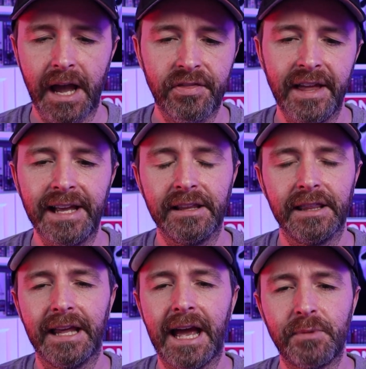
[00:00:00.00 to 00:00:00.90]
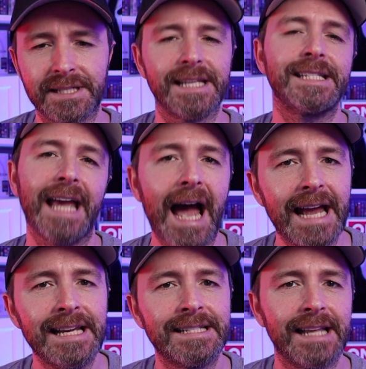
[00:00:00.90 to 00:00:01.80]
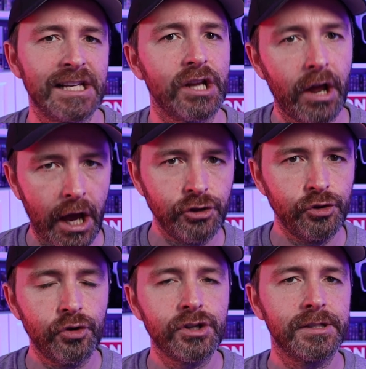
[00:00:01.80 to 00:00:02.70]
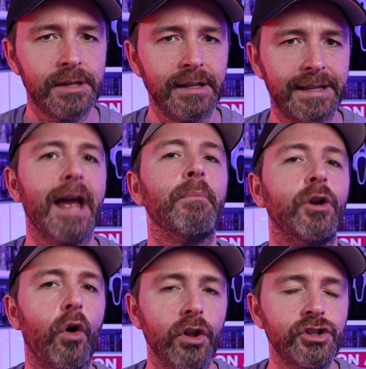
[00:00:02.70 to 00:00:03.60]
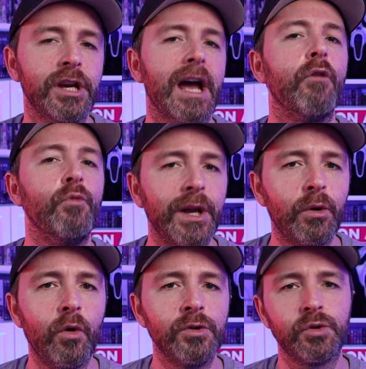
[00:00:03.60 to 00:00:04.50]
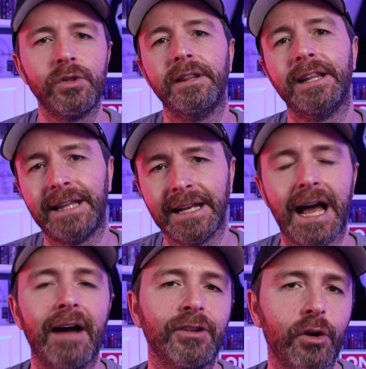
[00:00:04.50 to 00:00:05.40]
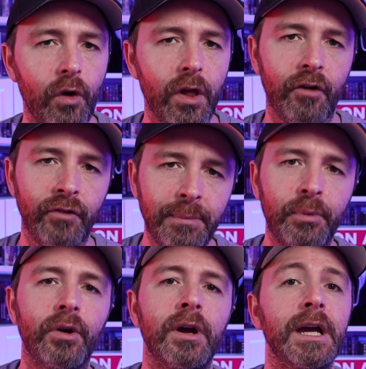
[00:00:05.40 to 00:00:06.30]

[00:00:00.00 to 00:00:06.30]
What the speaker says: I think it was disguised as a new terminology, a requel, so that they didn't have to call it a reboot.